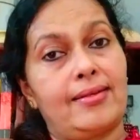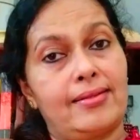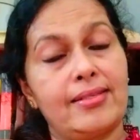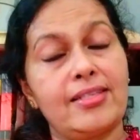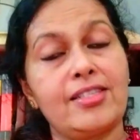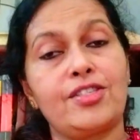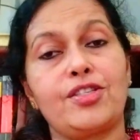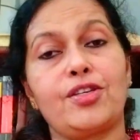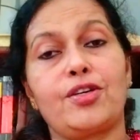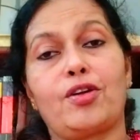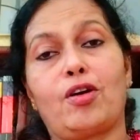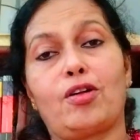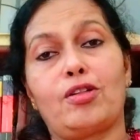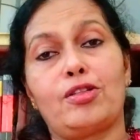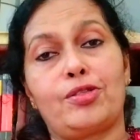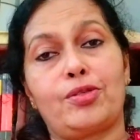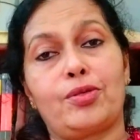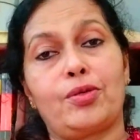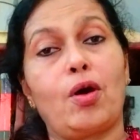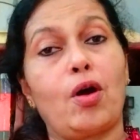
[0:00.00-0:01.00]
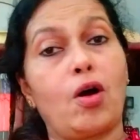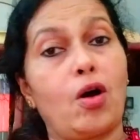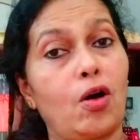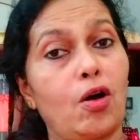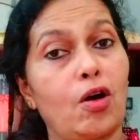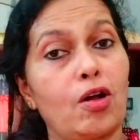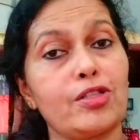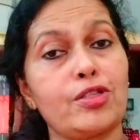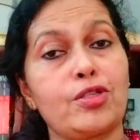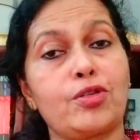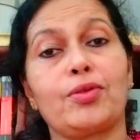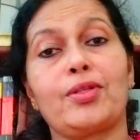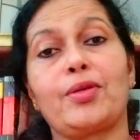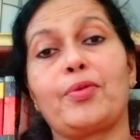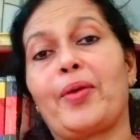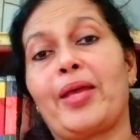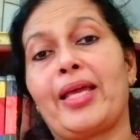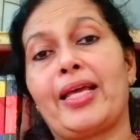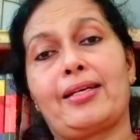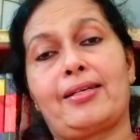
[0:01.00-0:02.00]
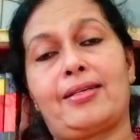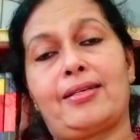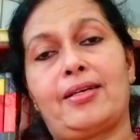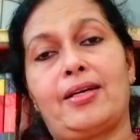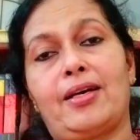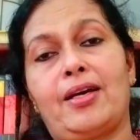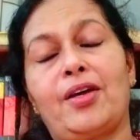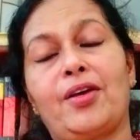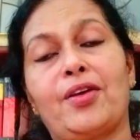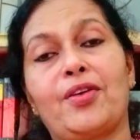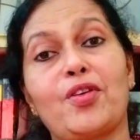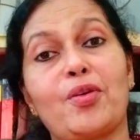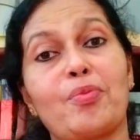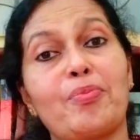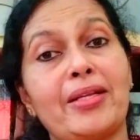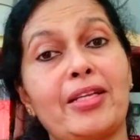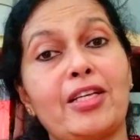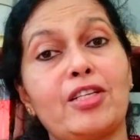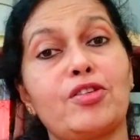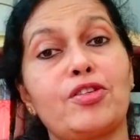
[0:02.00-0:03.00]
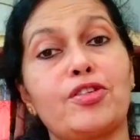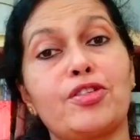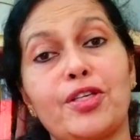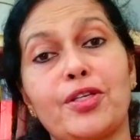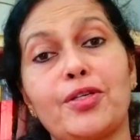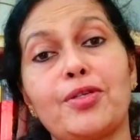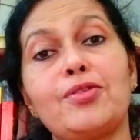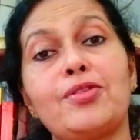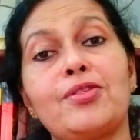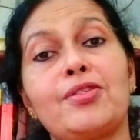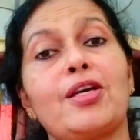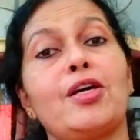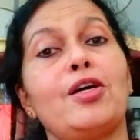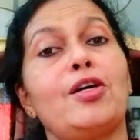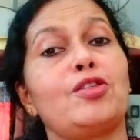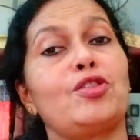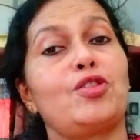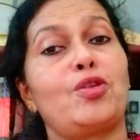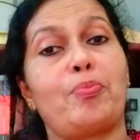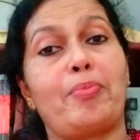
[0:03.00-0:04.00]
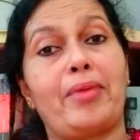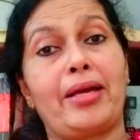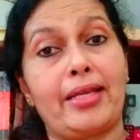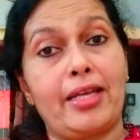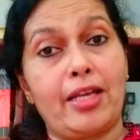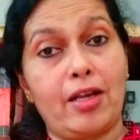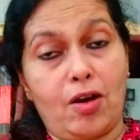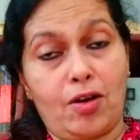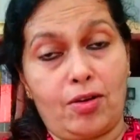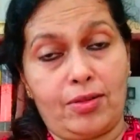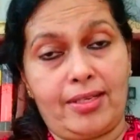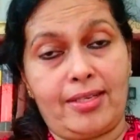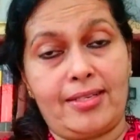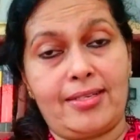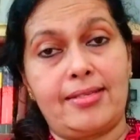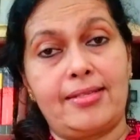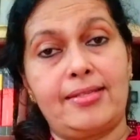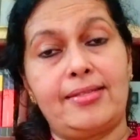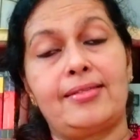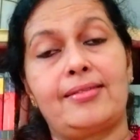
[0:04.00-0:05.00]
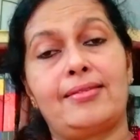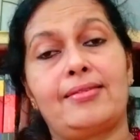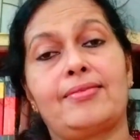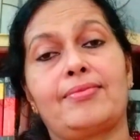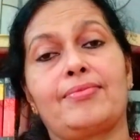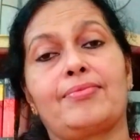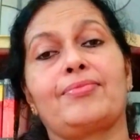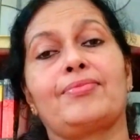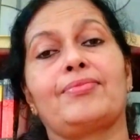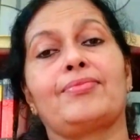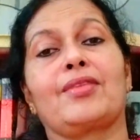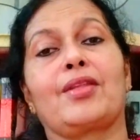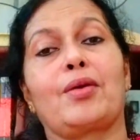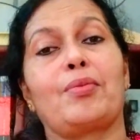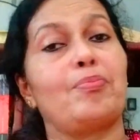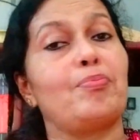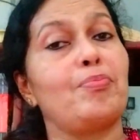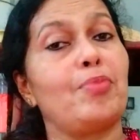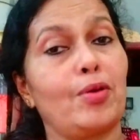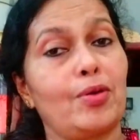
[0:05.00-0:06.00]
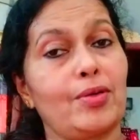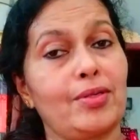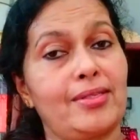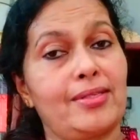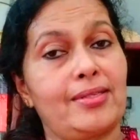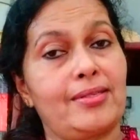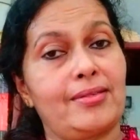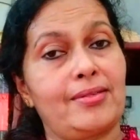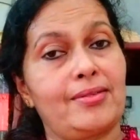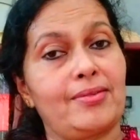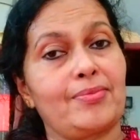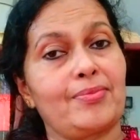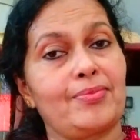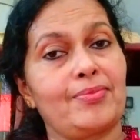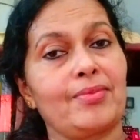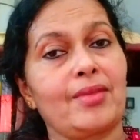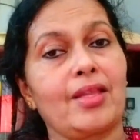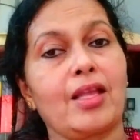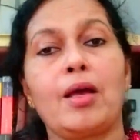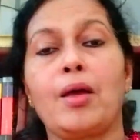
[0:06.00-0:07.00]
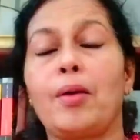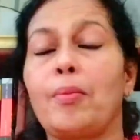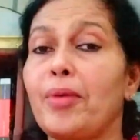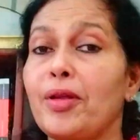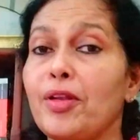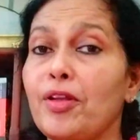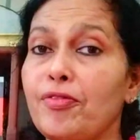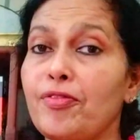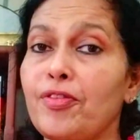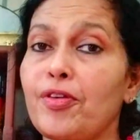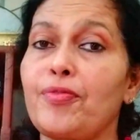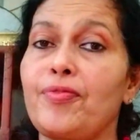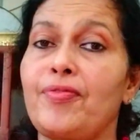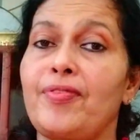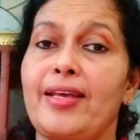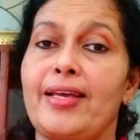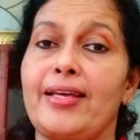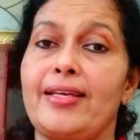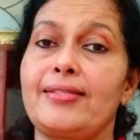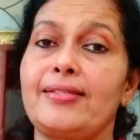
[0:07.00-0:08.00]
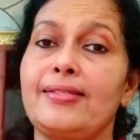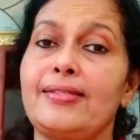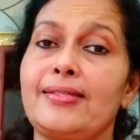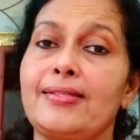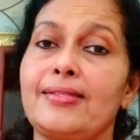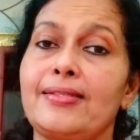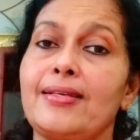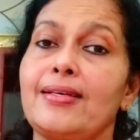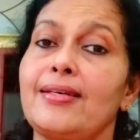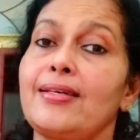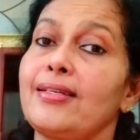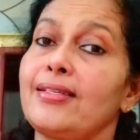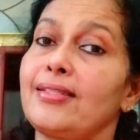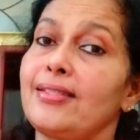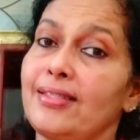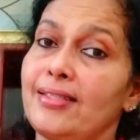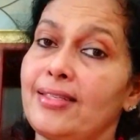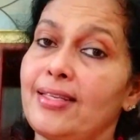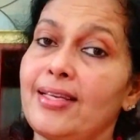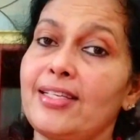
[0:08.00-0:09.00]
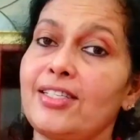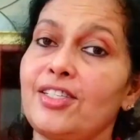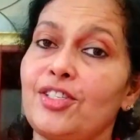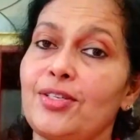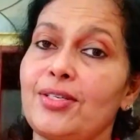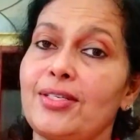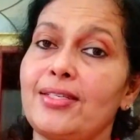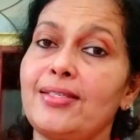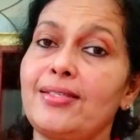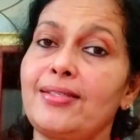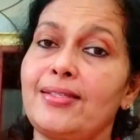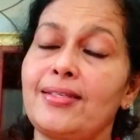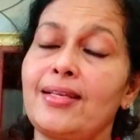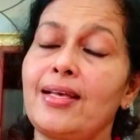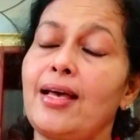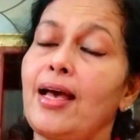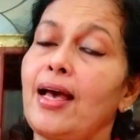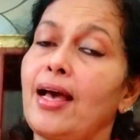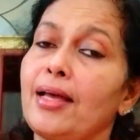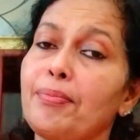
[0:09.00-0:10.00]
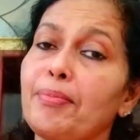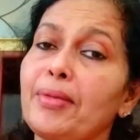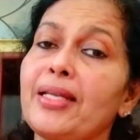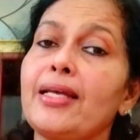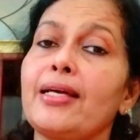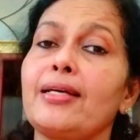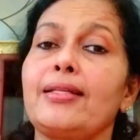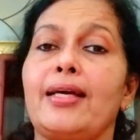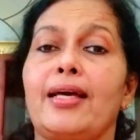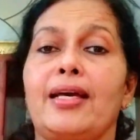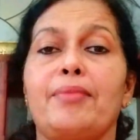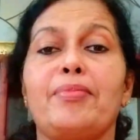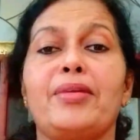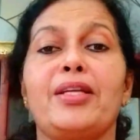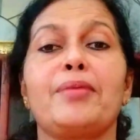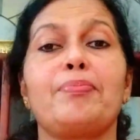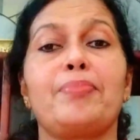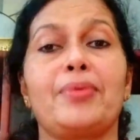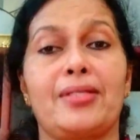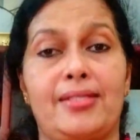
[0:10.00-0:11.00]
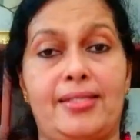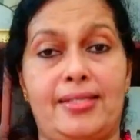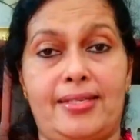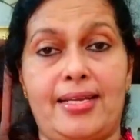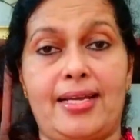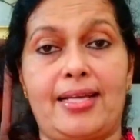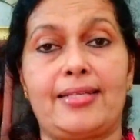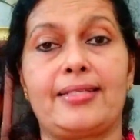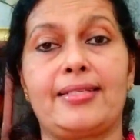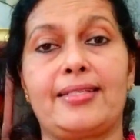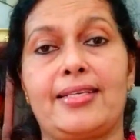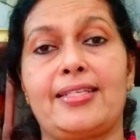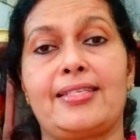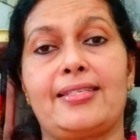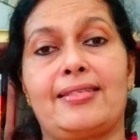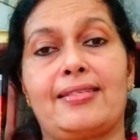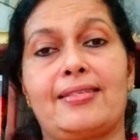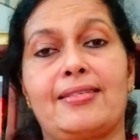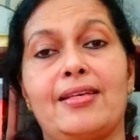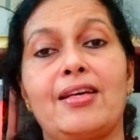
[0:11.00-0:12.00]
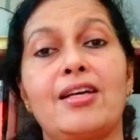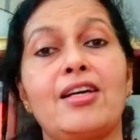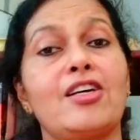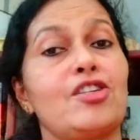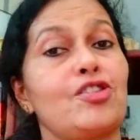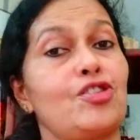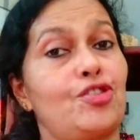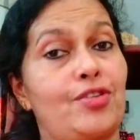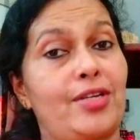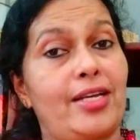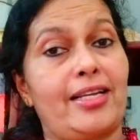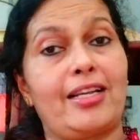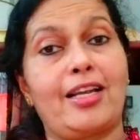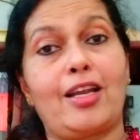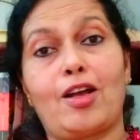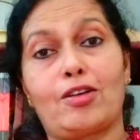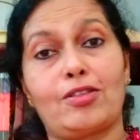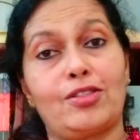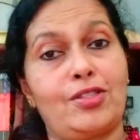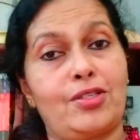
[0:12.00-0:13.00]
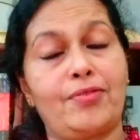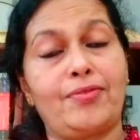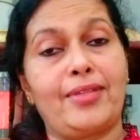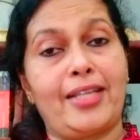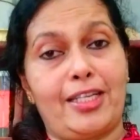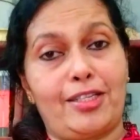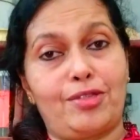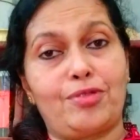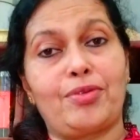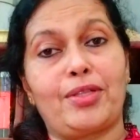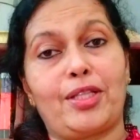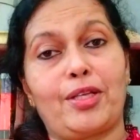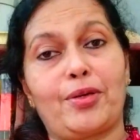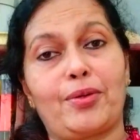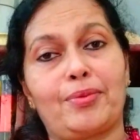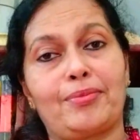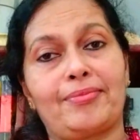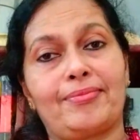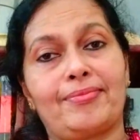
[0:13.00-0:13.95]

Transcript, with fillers: this year also, all through the week, you have been introduced to many authors, books, many of your friends, teachers, and many other eminent personalities shared lots of things with you.